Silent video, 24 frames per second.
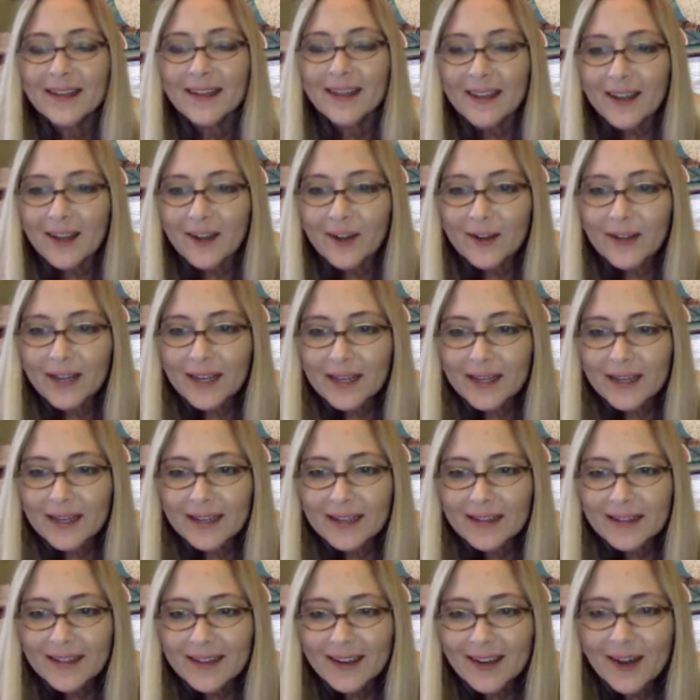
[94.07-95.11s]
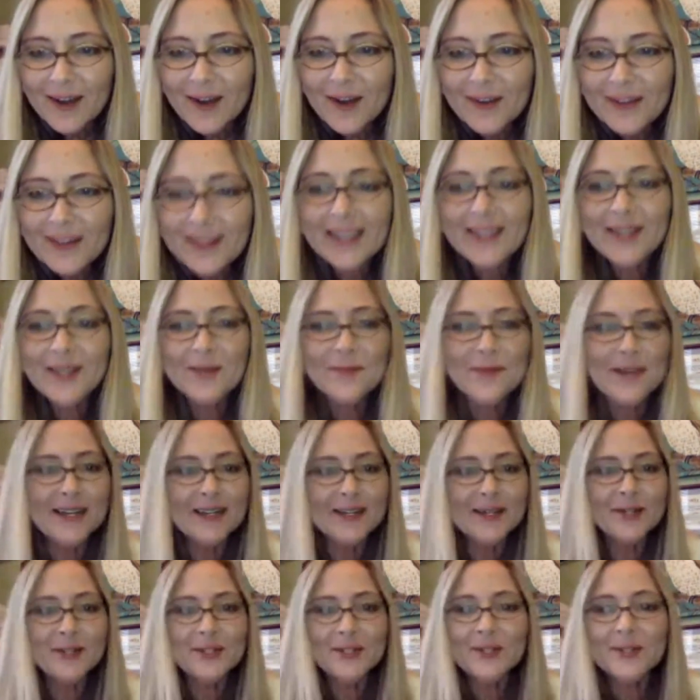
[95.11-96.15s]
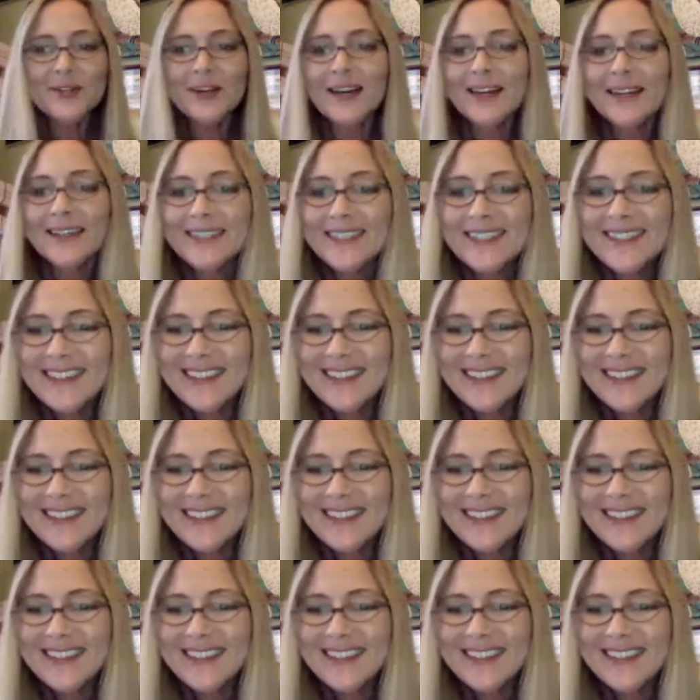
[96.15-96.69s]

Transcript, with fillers: Okay. Oh, thank you, Mike. You're too kind.